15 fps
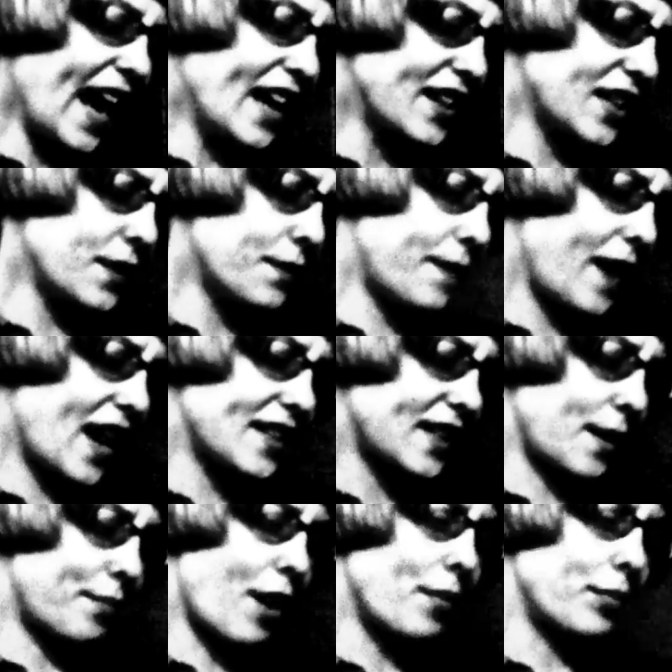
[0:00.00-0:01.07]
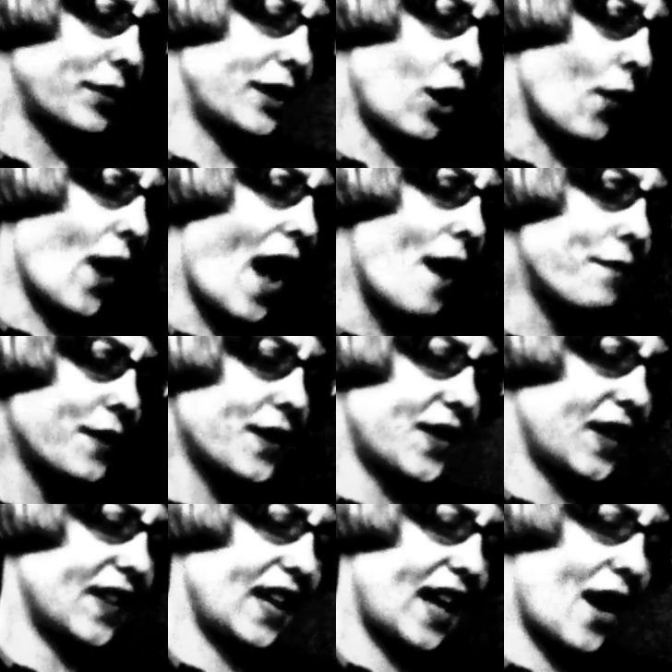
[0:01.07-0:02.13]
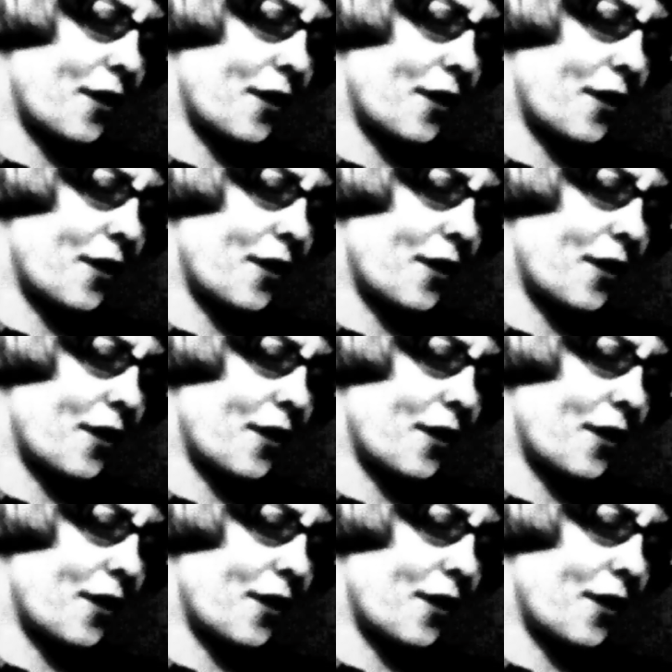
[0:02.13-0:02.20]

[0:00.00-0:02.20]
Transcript: And in fact, I probably owe everything that